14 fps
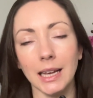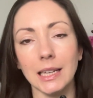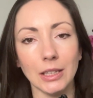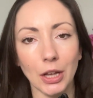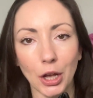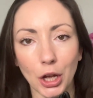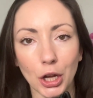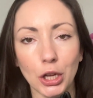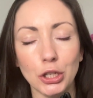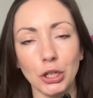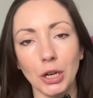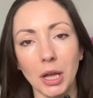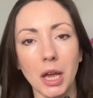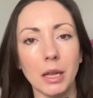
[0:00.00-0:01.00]
as
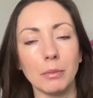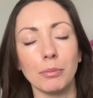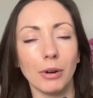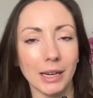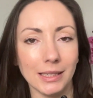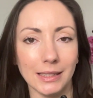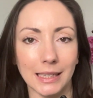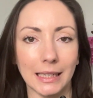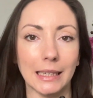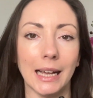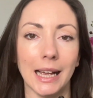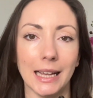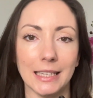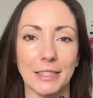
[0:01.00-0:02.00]
urgent and
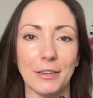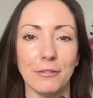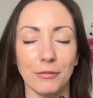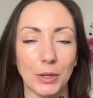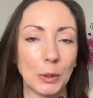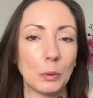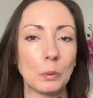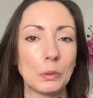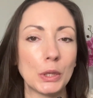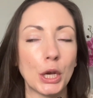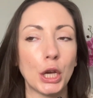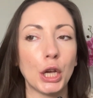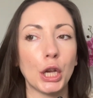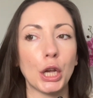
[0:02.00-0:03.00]
pressing as it feels,
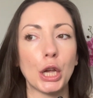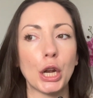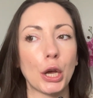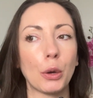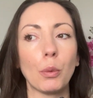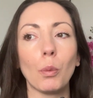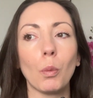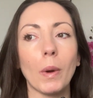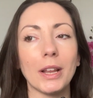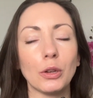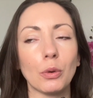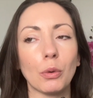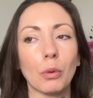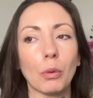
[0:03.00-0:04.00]
when
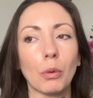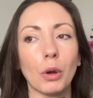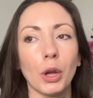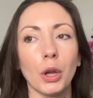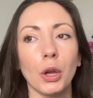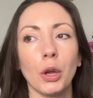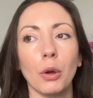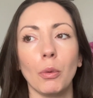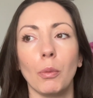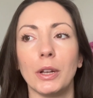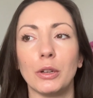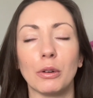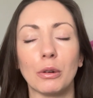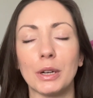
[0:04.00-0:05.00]

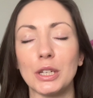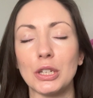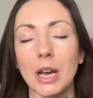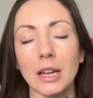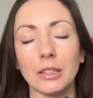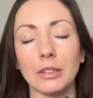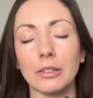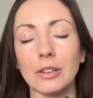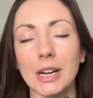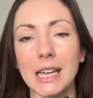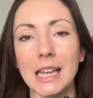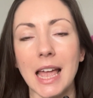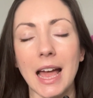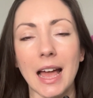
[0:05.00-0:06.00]
you're in
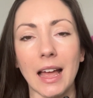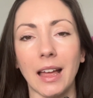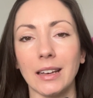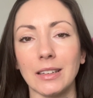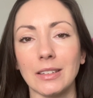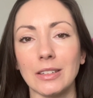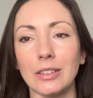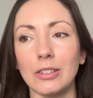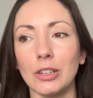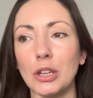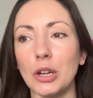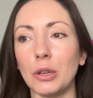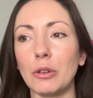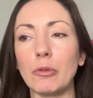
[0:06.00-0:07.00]
January and,
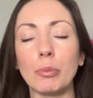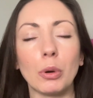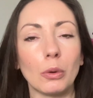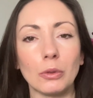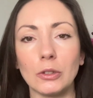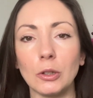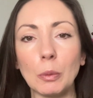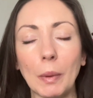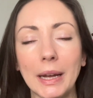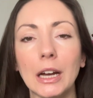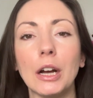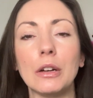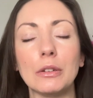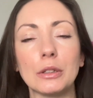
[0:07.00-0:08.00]
you've put on some
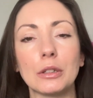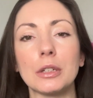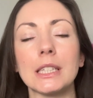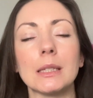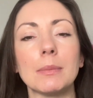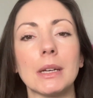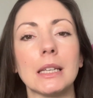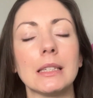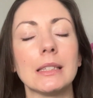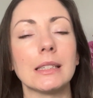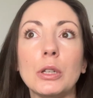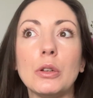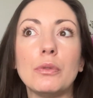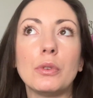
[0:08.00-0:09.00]
weight over Christmas
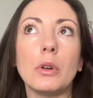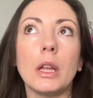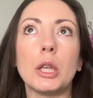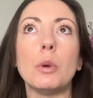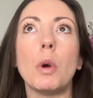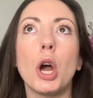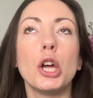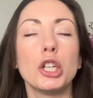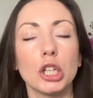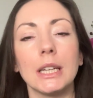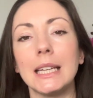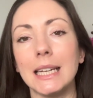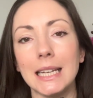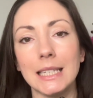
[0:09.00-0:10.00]
and you feel like you
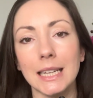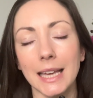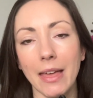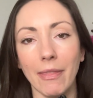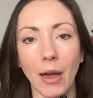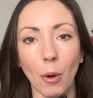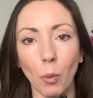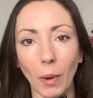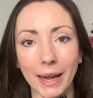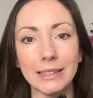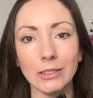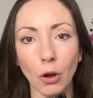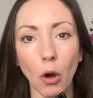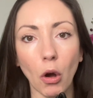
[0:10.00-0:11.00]
urgently need to get that
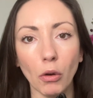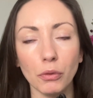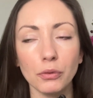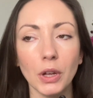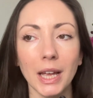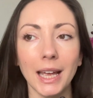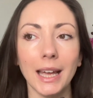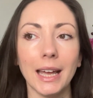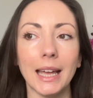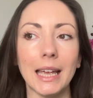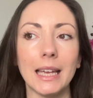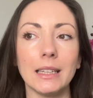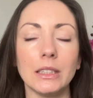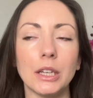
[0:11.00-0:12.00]
weight off.
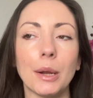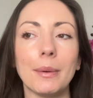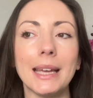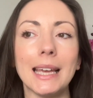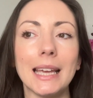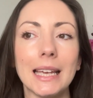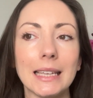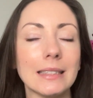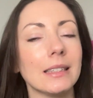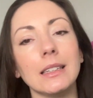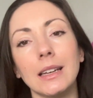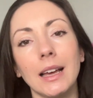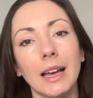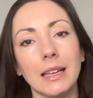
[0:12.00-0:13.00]
It
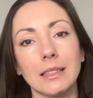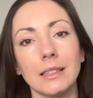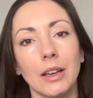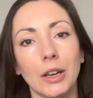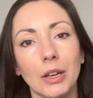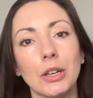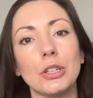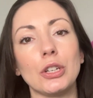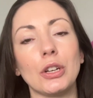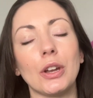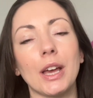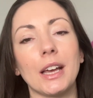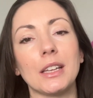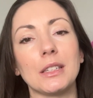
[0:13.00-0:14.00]
isn't as
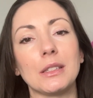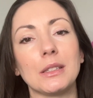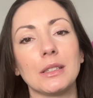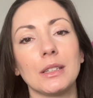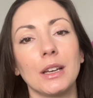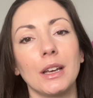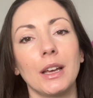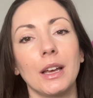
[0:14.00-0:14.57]
urgent as